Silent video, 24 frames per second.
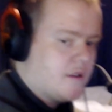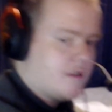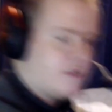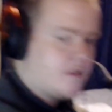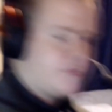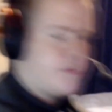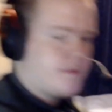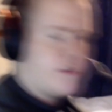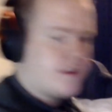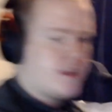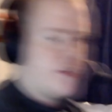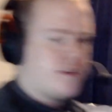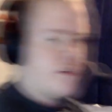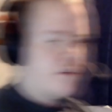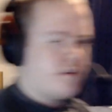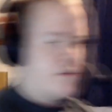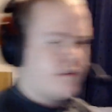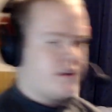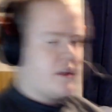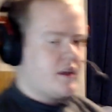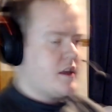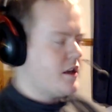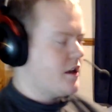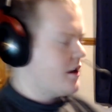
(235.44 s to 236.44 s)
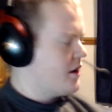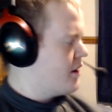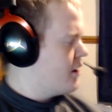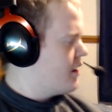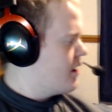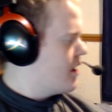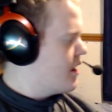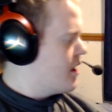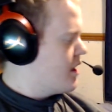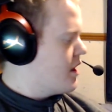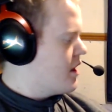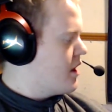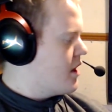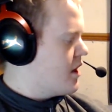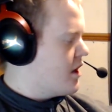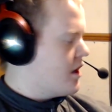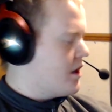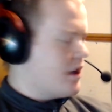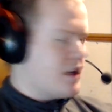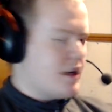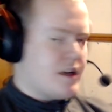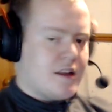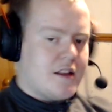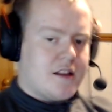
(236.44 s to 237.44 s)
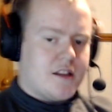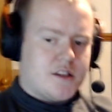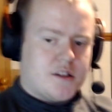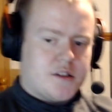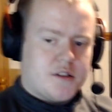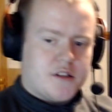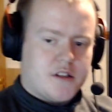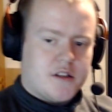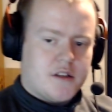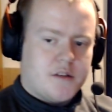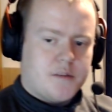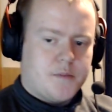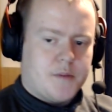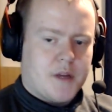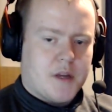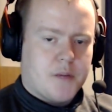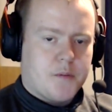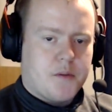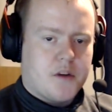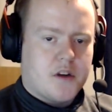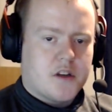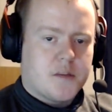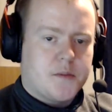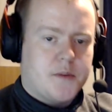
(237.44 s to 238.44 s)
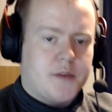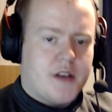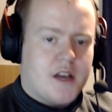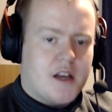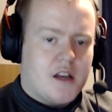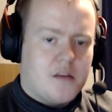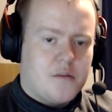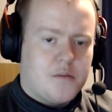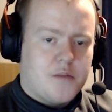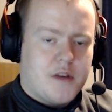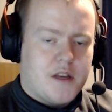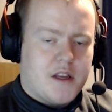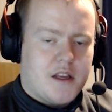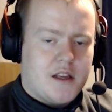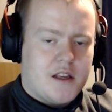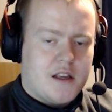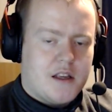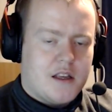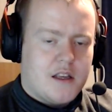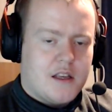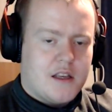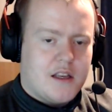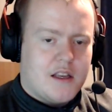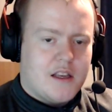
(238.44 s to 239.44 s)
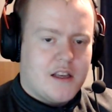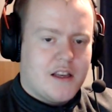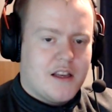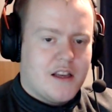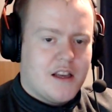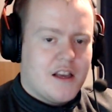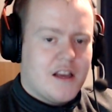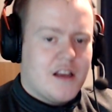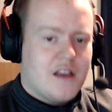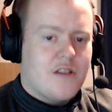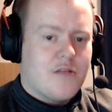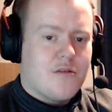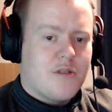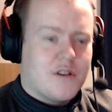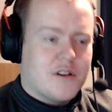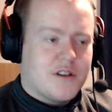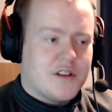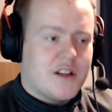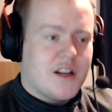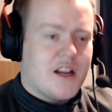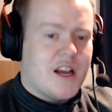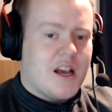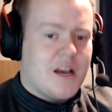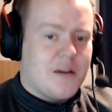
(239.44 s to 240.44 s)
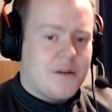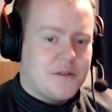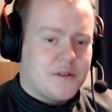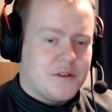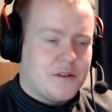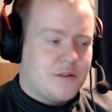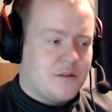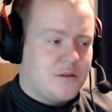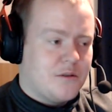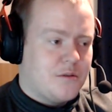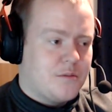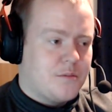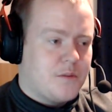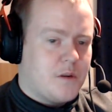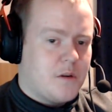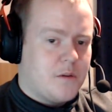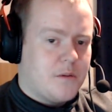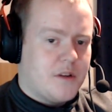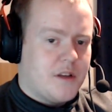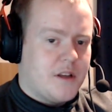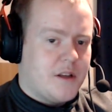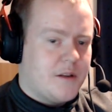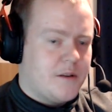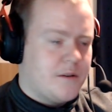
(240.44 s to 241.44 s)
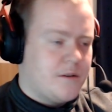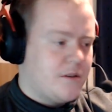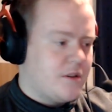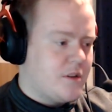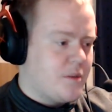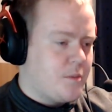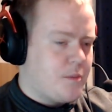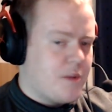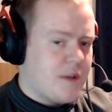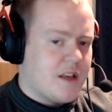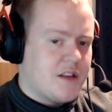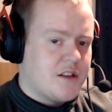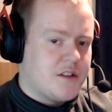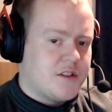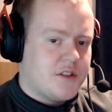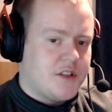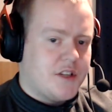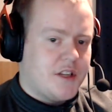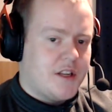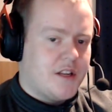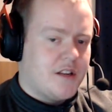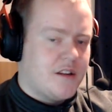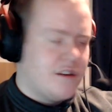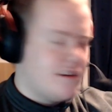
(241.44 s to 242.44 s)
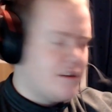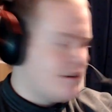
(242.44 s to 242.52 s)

Put that over there. Now this big box behind me was an absolute, probably the best deal